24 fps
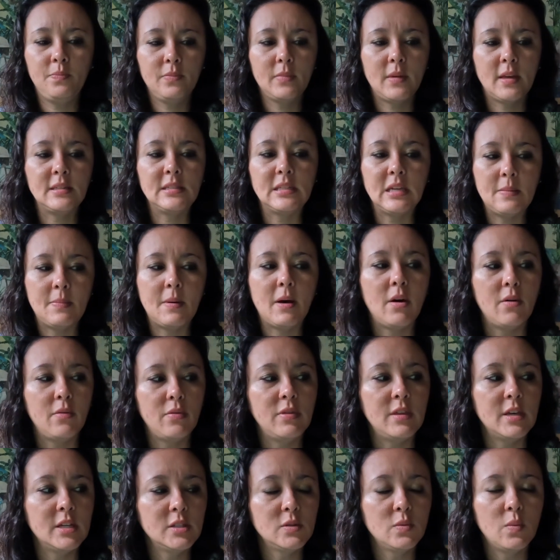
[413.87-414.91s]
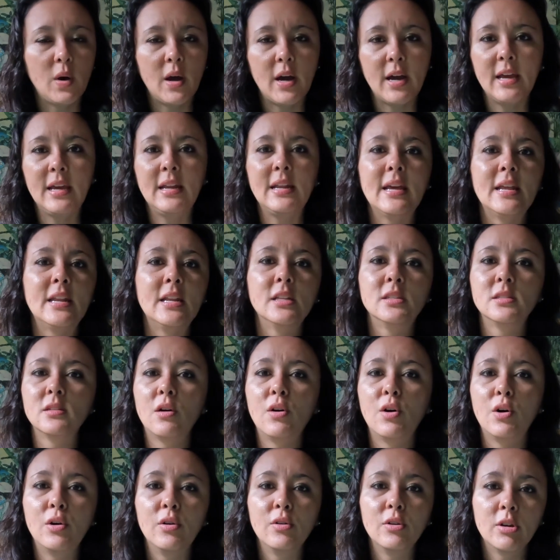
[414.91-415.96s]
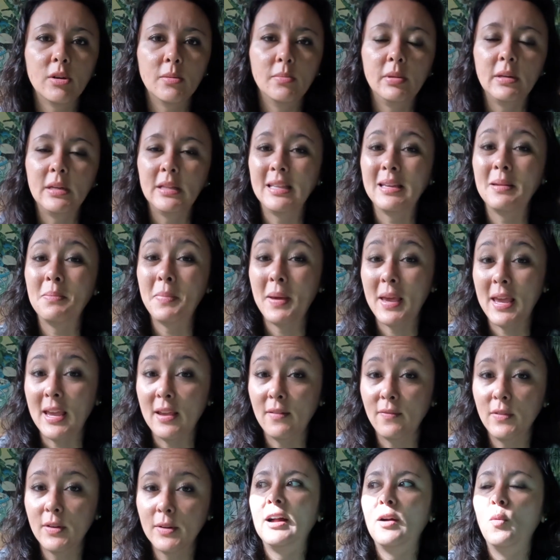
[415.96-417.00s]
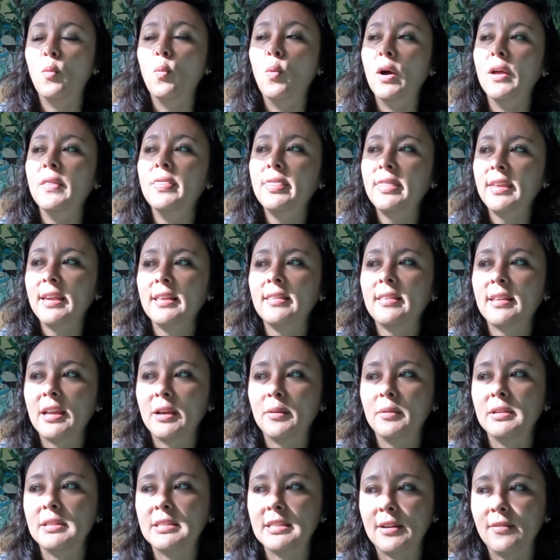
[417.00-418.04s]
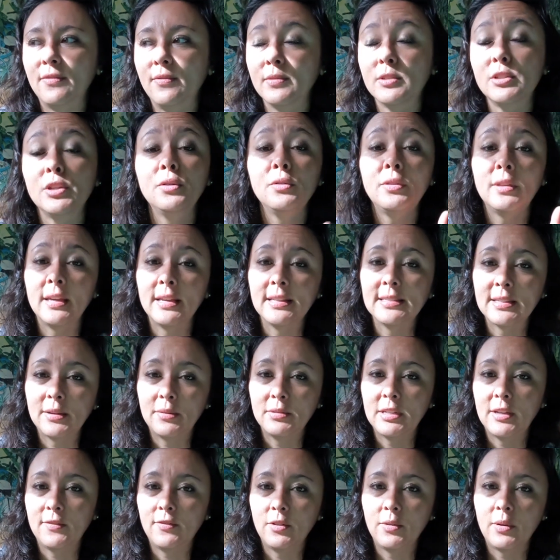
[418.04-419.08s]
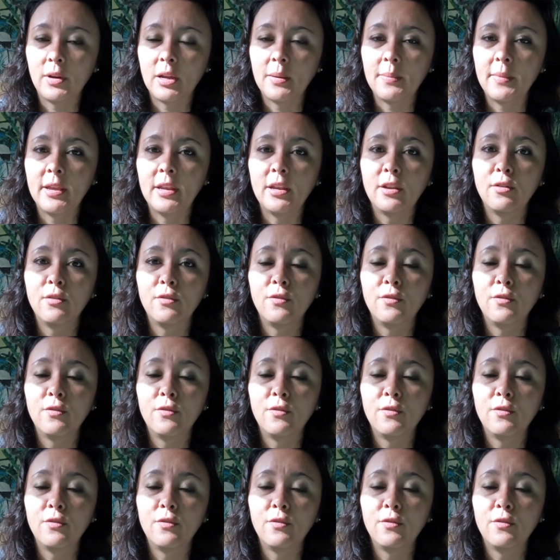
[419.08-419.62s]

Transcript: I'd say about this wide, and it's all completely paved. One thing that I would 2 things I would definitely recommend.